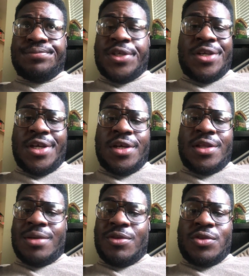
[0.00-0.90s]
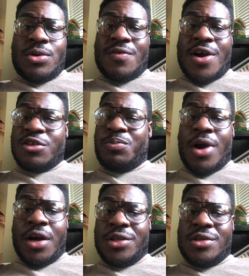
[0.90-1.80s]
Didn't eat anything 12 hours
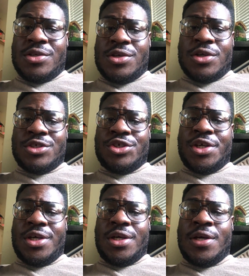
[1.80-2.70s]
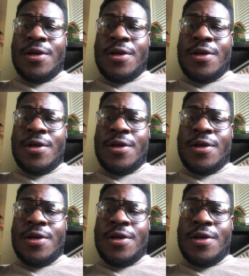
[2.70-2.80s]
prior to the surgery.